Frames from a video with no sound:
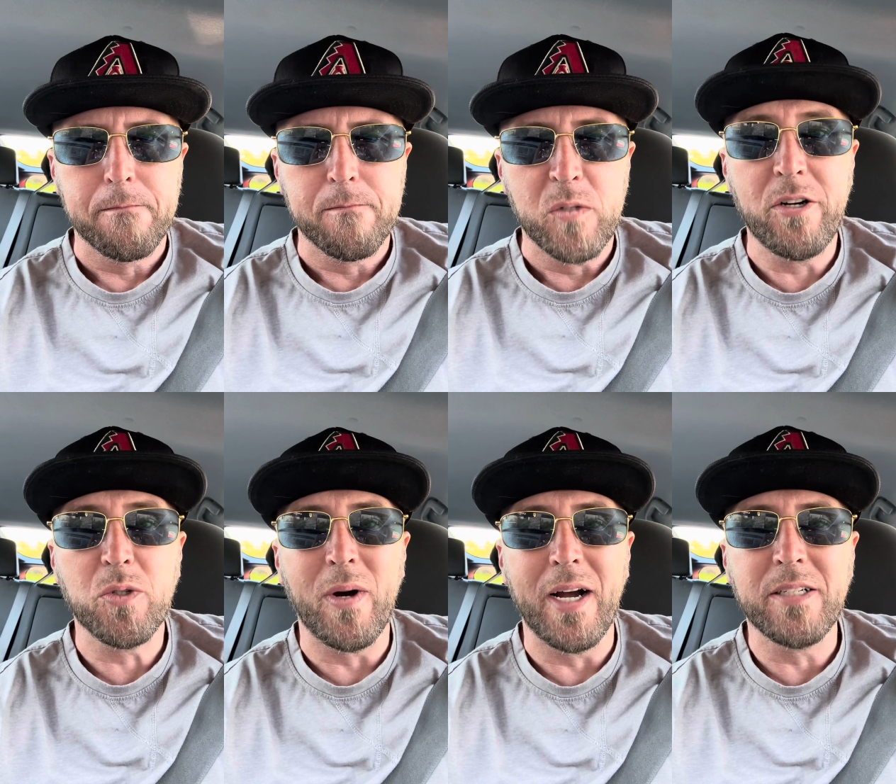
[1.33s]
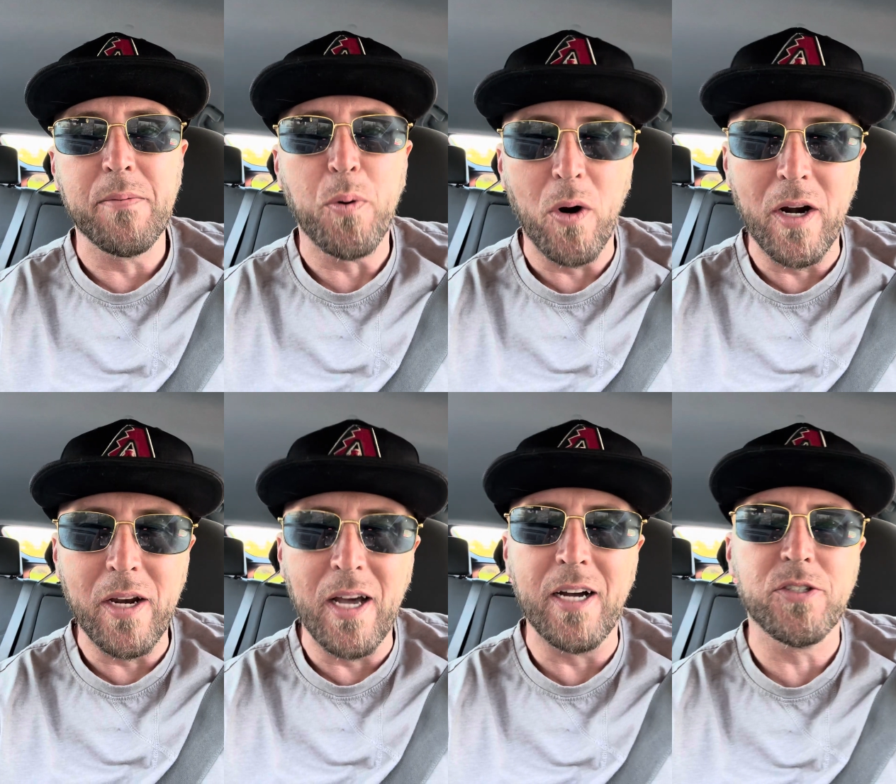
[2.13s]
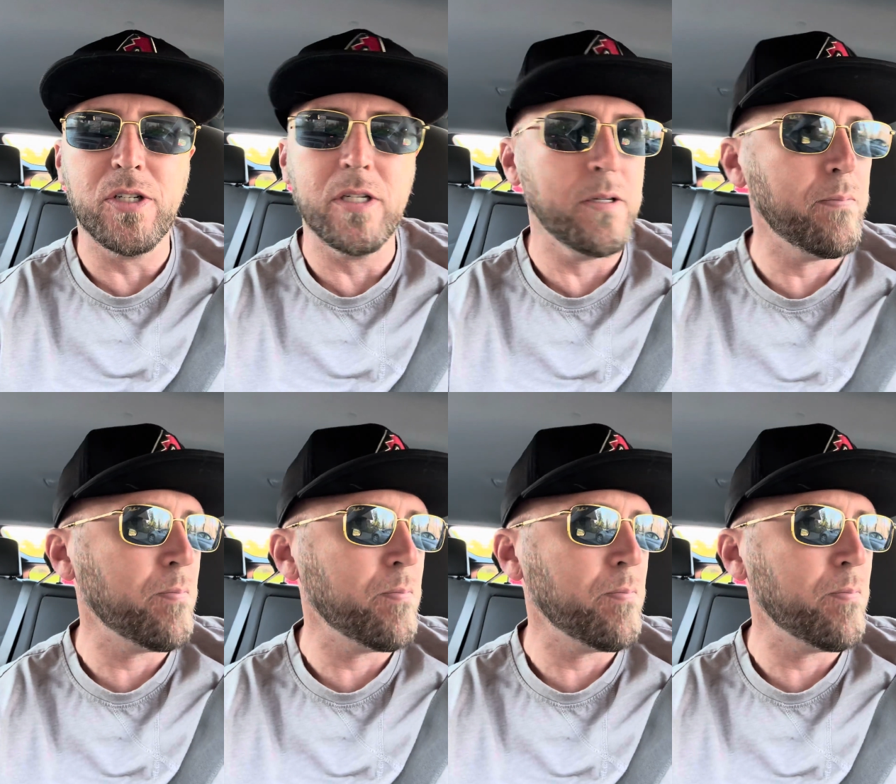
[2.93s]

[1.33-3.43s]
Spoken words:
here's why it's important not to